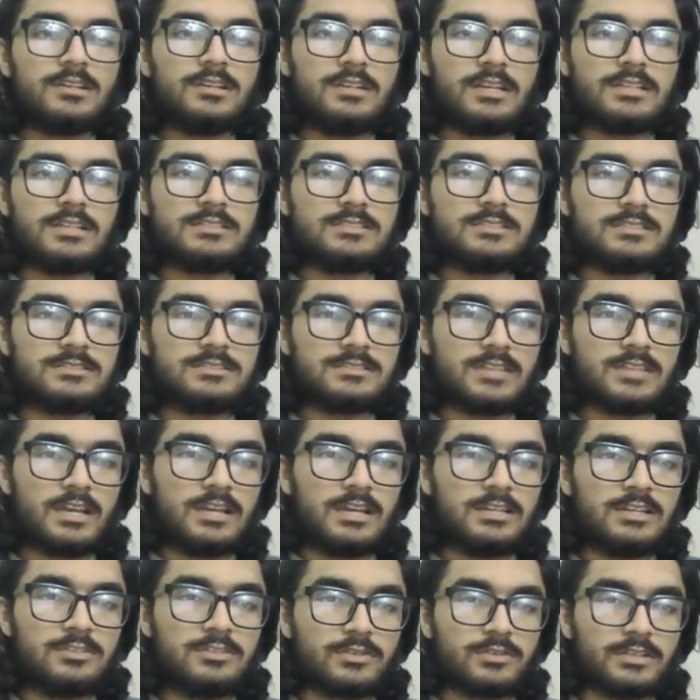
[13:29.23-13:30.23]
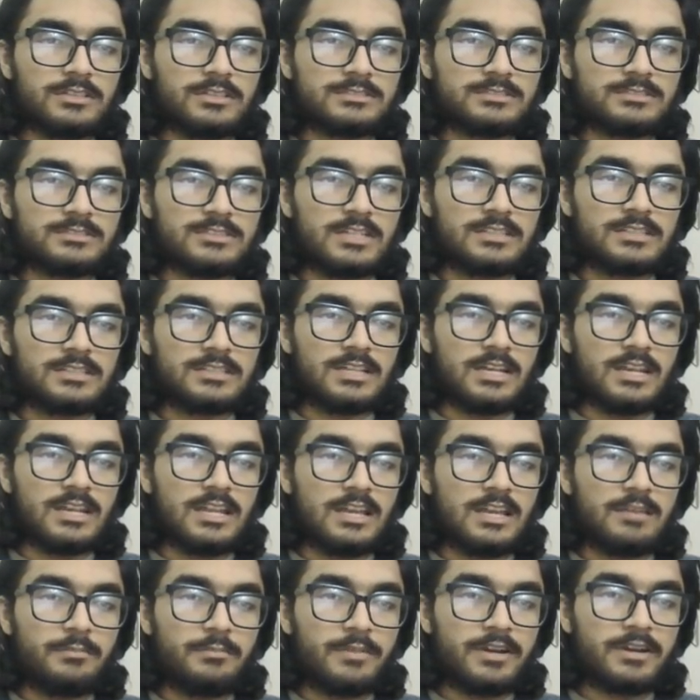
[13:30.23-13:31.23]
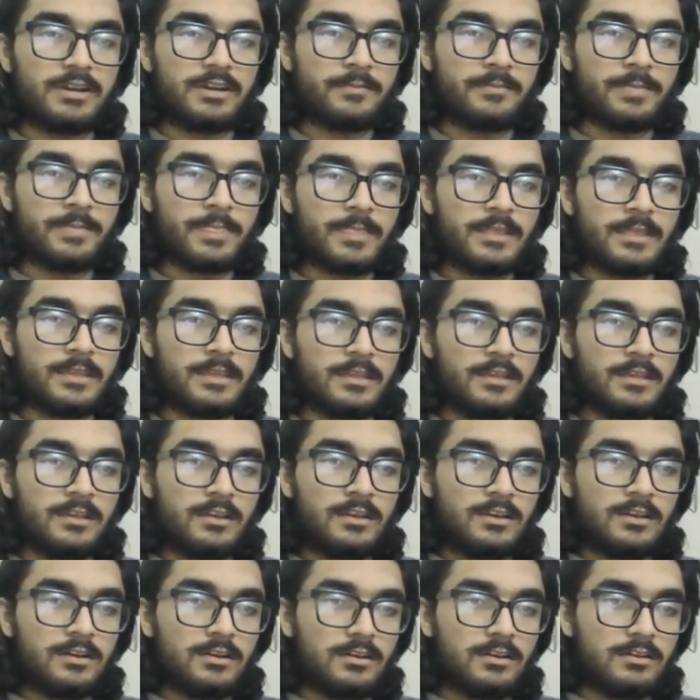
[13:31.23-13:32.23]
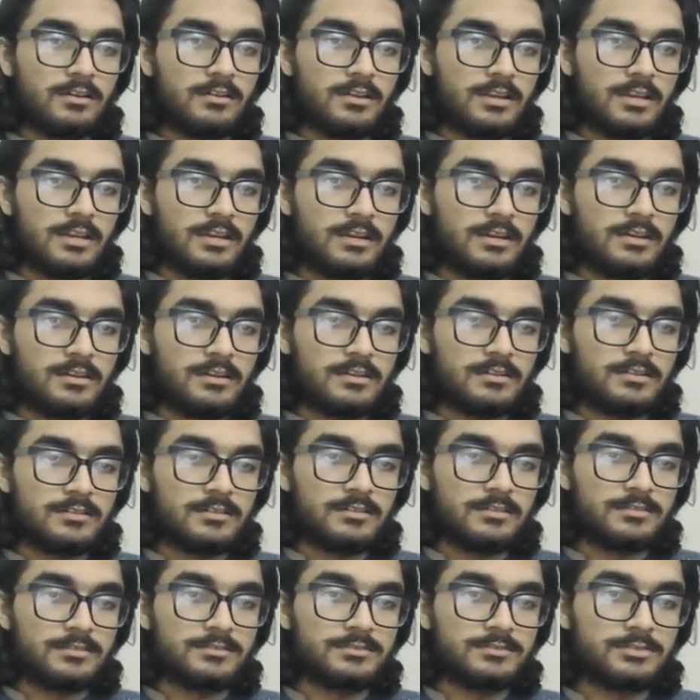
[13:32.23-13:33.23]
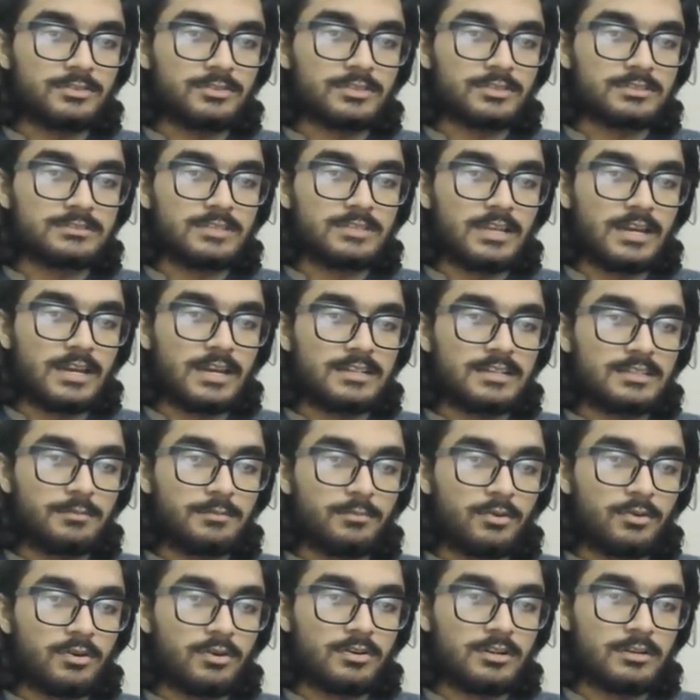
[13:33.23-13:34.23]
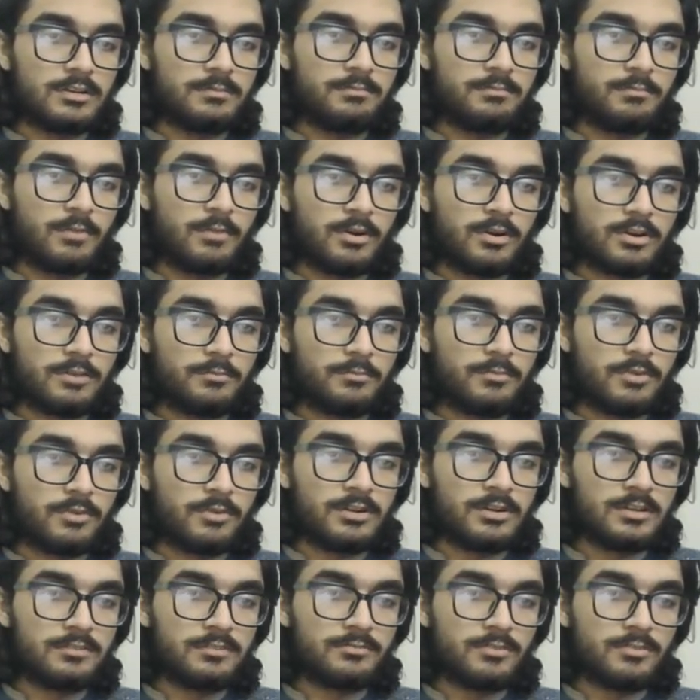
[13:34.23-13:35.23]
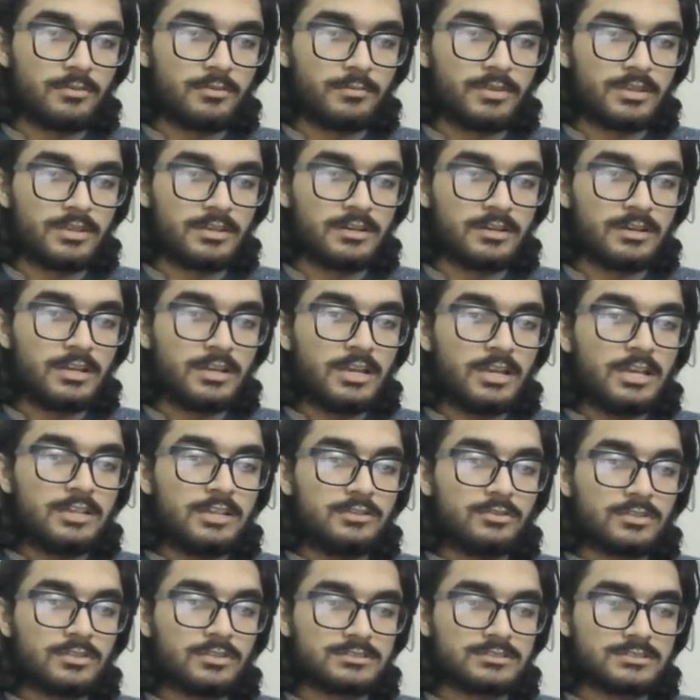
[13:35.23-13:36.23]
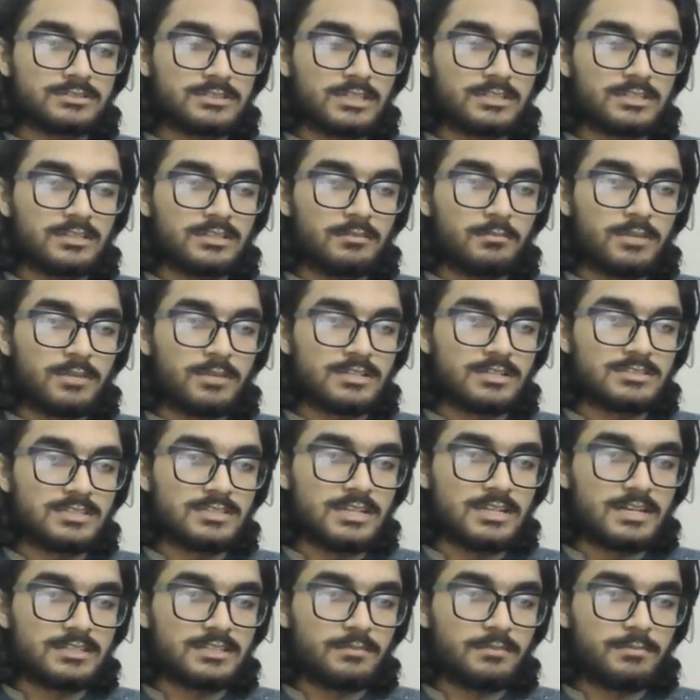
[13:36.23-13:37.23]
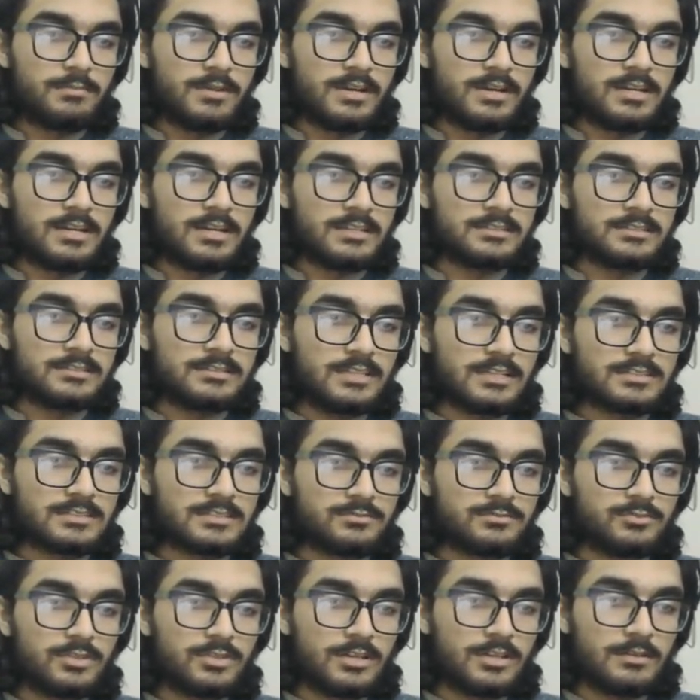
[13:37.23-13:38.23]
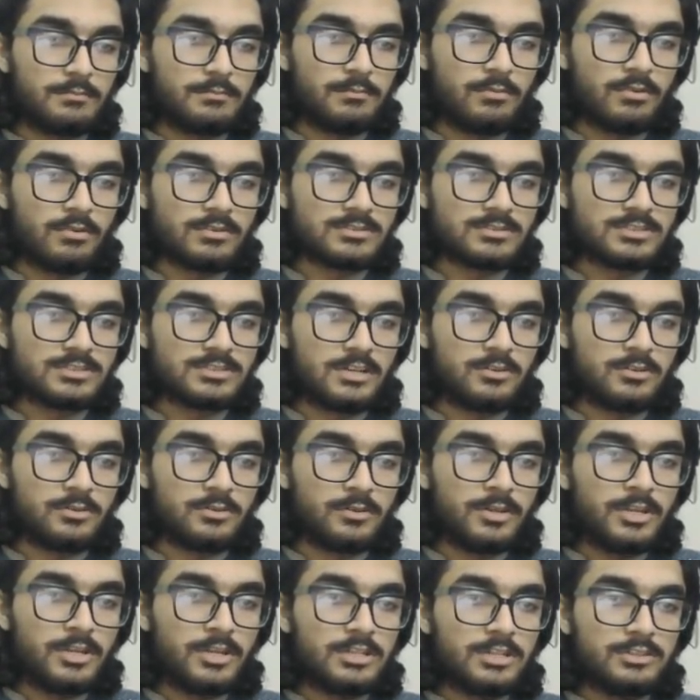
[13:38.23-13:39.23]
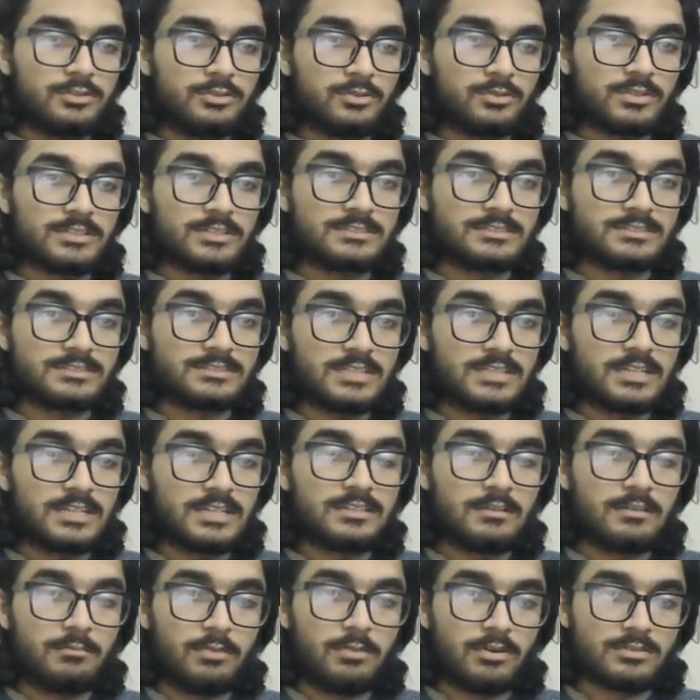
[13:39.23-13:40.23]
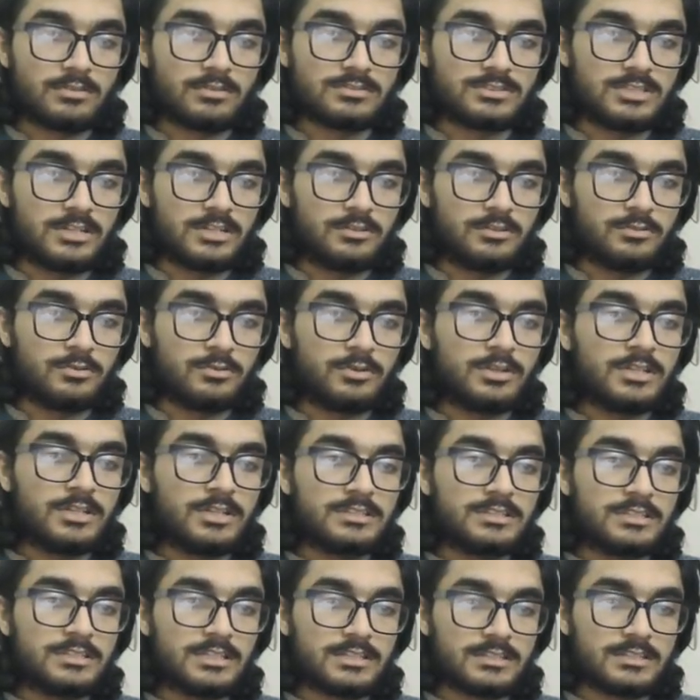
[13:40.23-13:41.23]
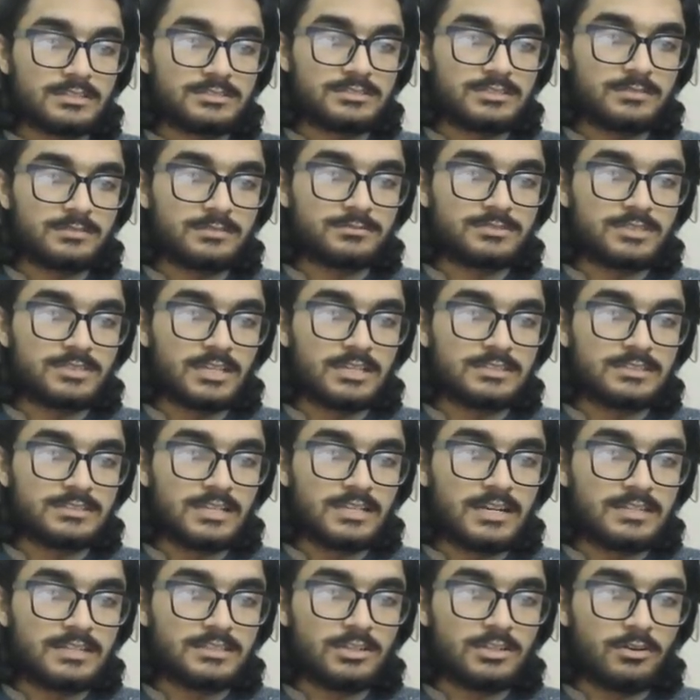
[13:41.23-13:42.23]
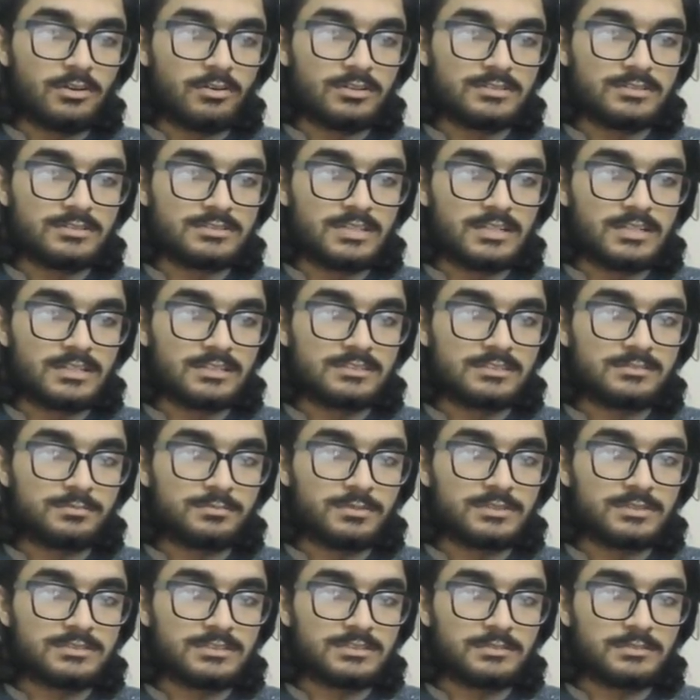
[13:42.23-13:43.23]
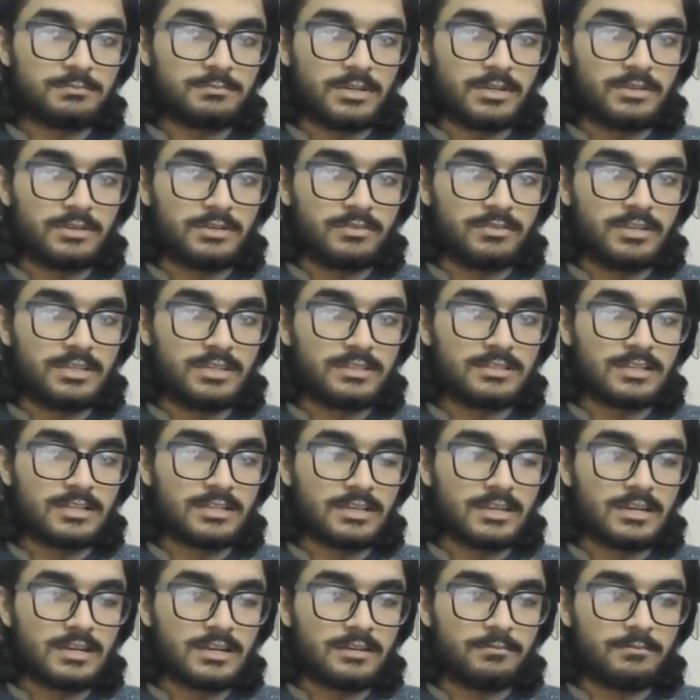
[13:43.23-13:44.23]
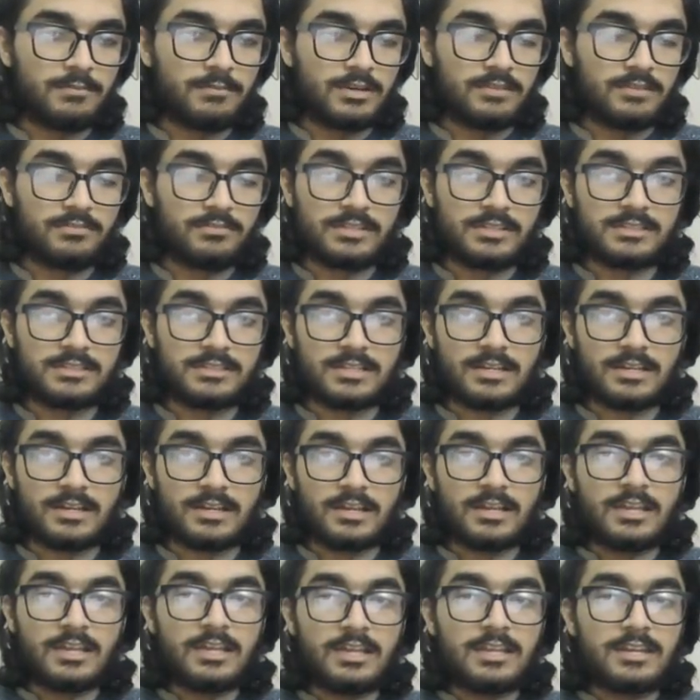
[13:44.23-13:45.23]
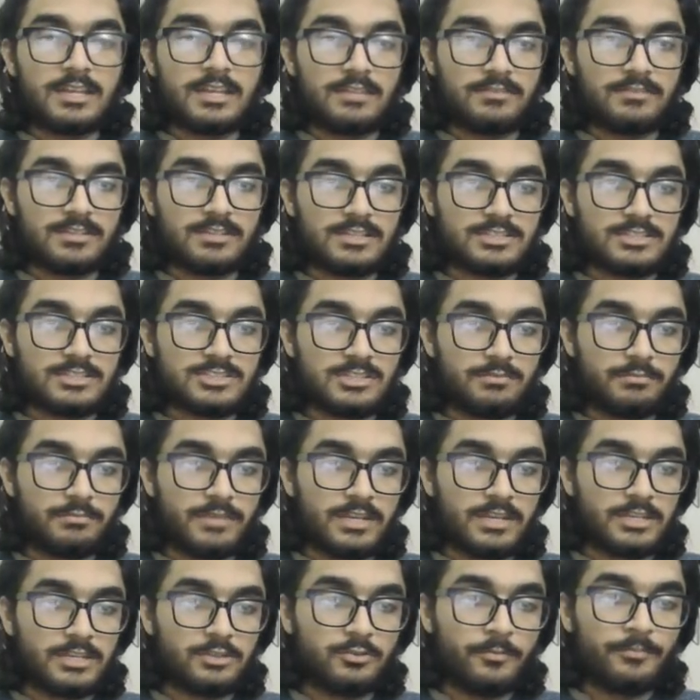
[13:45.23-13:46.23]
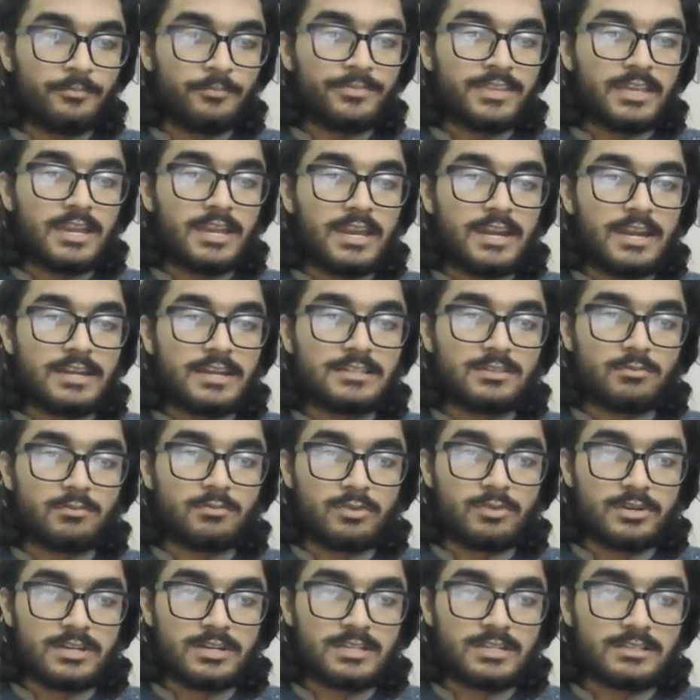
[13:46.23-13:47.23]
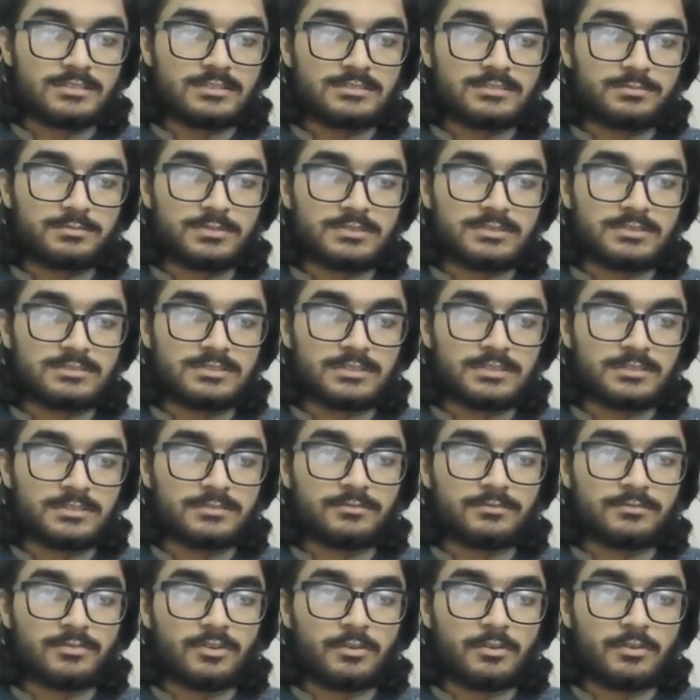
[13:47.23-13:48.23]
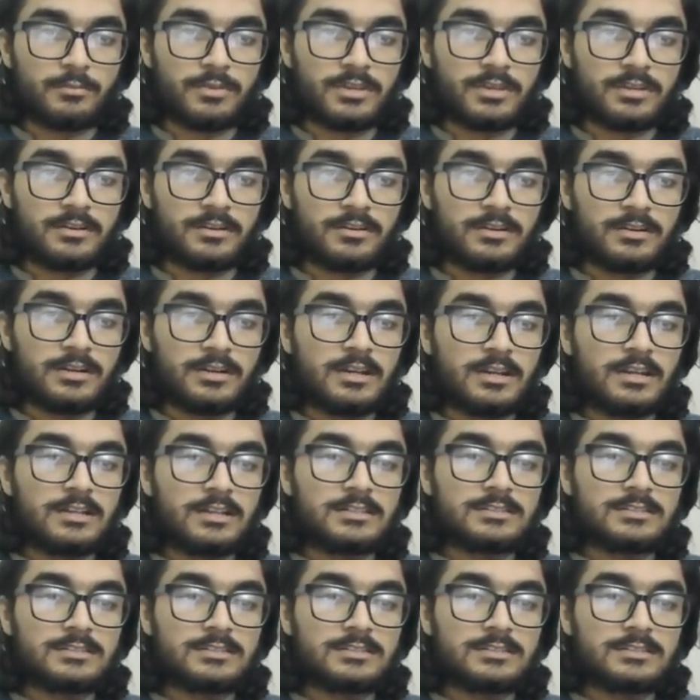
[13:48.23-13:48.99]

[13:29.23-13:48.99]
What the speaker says: Next is style. You can set the alignment, and you can add the border, bottom border from here. You can set the margin and the padding. Next we have box shadow. You can set the box shadow, the custom size, and the horizontal spacing between the gap between the navigation menu, and the vertical spacing from here.